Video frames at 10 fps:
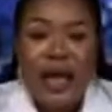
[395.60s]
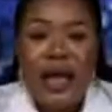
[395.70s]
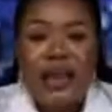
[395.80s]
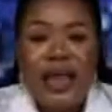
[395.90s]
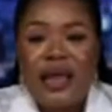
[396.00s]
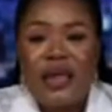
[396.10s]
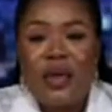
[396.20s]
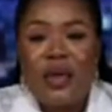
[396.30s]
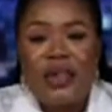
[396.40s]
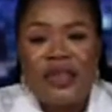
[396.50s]
That
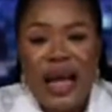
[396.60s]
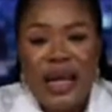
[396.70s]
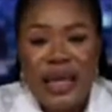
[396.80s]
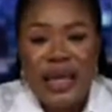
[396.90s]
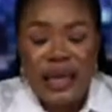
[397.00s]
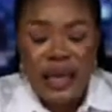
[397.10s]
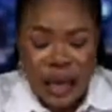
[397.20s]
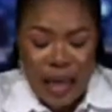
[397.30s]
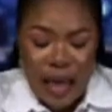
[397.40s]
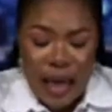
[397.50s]

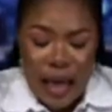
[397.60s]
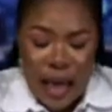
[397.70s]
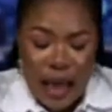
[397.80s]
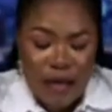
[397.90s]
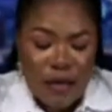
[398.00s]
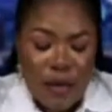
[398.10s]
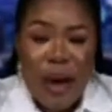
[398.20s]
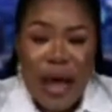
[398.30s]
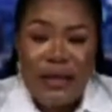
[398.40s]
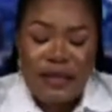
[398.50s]
notwithstanding, as the
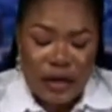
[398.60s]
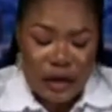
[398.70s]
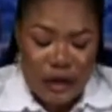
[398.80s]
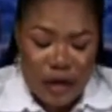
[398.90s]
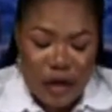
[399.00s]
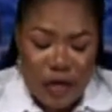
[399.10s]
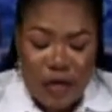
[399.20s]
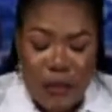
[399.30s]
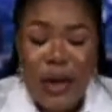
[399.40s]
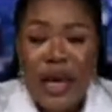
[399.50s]
West continues
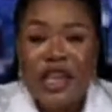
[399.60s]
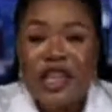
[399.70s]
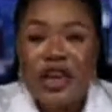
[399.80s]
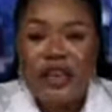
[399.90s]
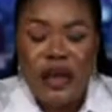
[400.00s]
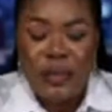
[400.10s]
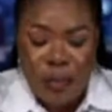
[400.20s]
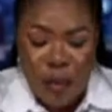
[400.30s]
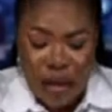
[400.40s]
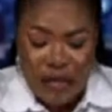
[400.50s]
to play
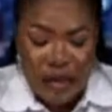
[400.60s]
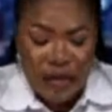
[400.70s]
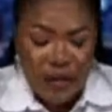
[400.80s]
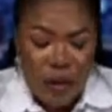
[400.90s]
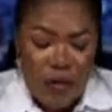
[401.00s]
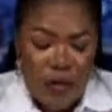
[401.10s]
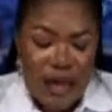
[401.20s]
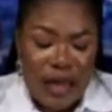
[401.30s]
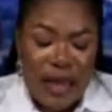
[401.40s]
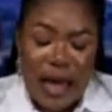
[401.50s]
dirty politics
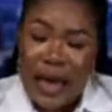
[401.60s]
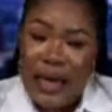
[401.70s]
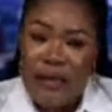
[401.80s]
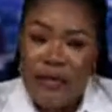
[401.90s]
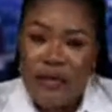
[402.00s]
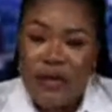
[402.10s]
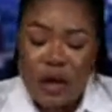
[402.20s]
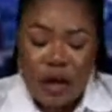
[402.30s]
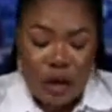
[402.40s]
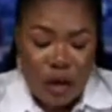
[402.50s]
over lives
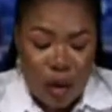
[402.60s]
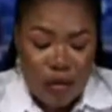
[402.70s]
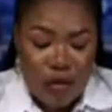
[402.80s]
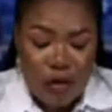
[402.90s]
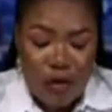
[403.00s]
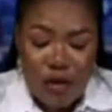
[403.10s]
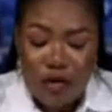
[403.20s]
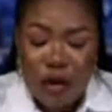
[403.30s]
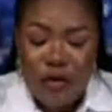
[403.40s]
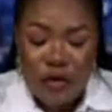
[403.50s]
lost
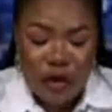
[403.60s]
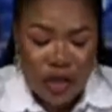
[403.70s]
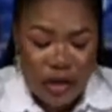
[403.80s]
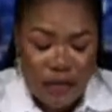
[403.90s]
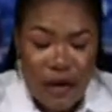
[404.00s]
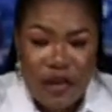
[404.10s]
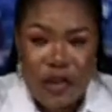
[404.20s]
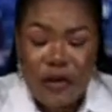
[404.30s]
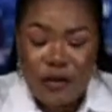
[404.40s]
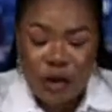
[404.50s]
during Russian
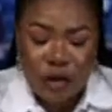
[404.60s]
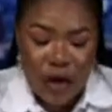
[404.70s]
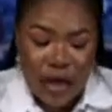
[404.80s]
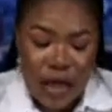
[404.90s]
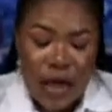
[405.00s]
invasion of Ukraine,